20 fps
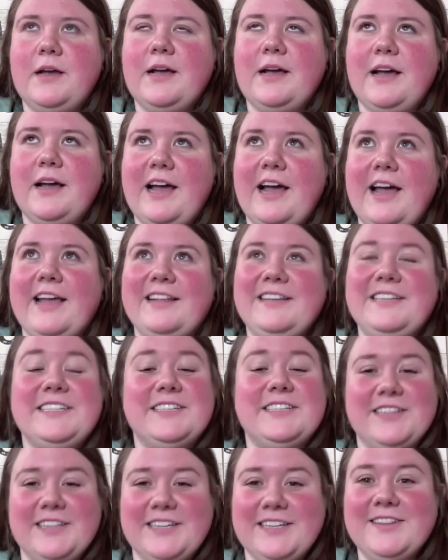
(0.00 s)

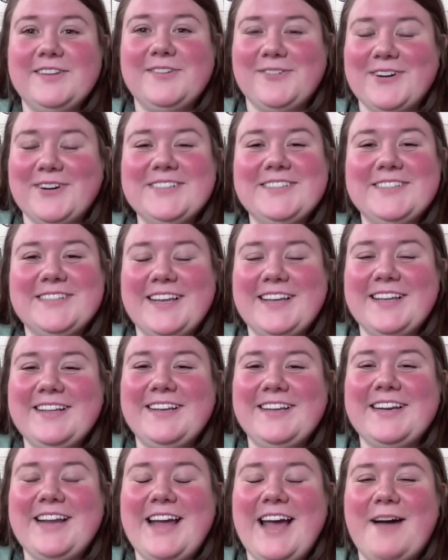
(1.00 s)
ideally, the worst
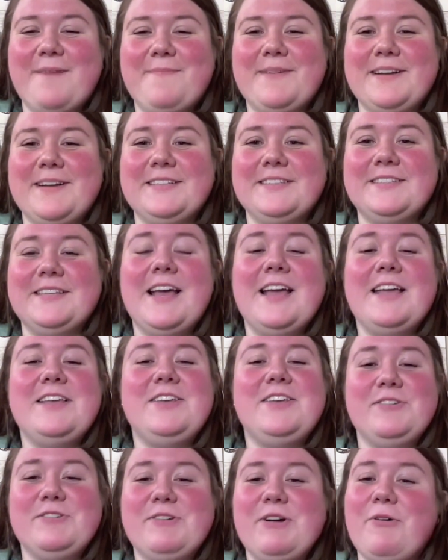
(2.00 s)
that could happen is
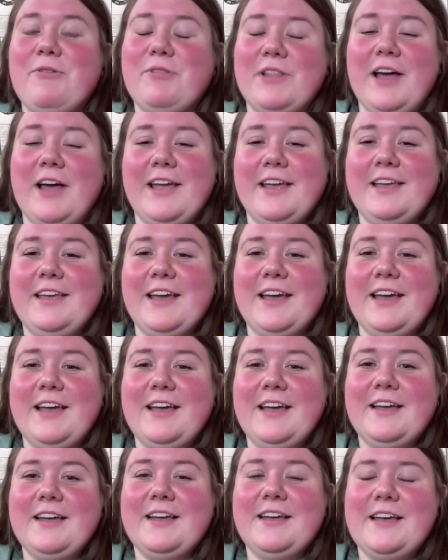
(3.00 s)
you don't like
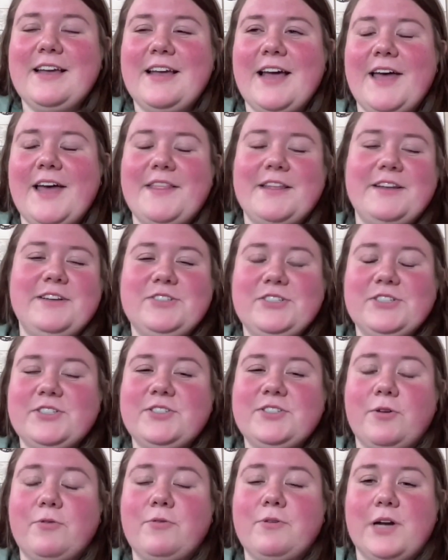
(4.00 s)
it and then you
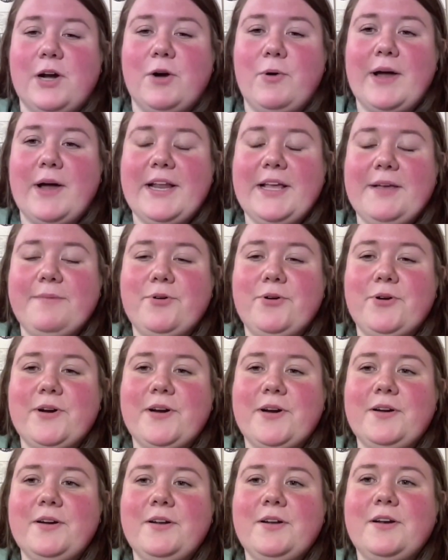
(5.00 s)
just don't go
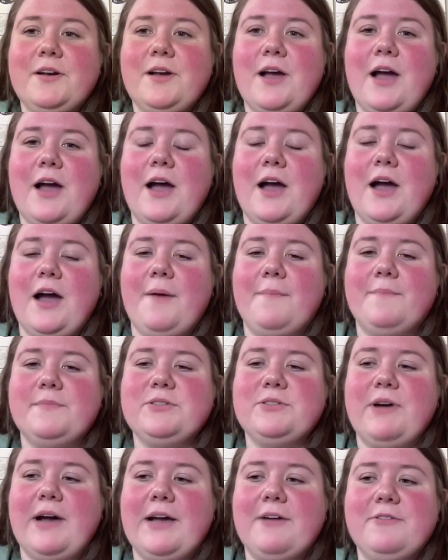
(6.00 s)
anymore.
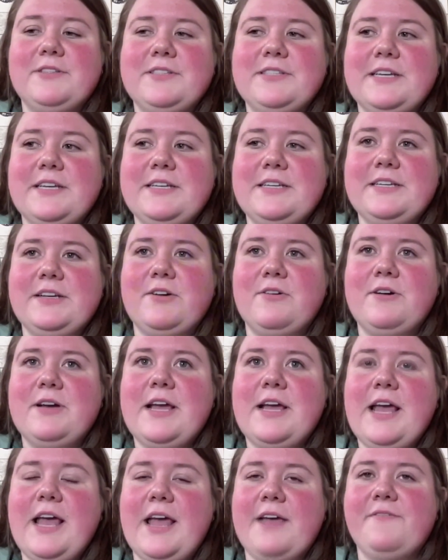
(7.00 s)
So I would say,
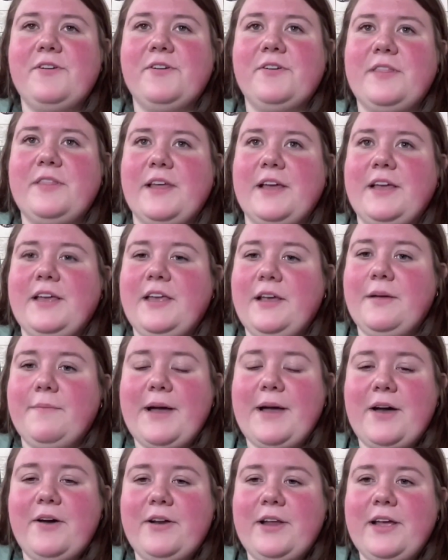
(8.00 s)
if you're thinking
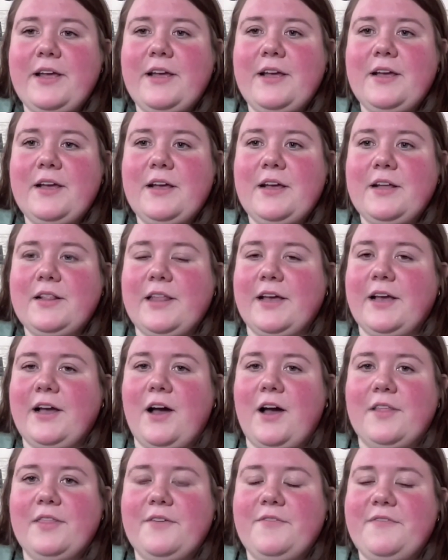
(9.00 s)
about it, like
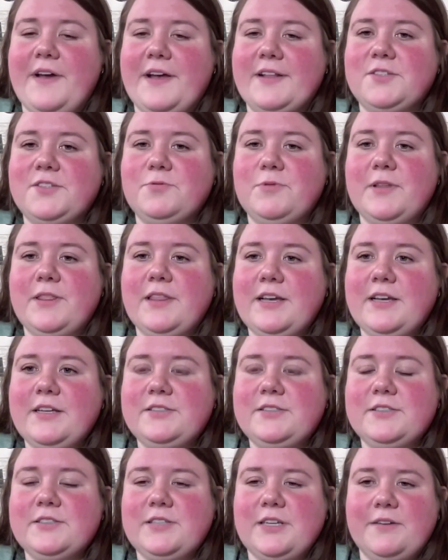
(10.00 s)
on the fence with it,
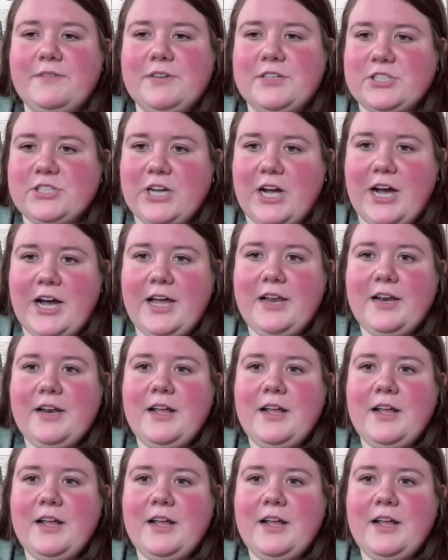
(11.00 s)
just give it a shot.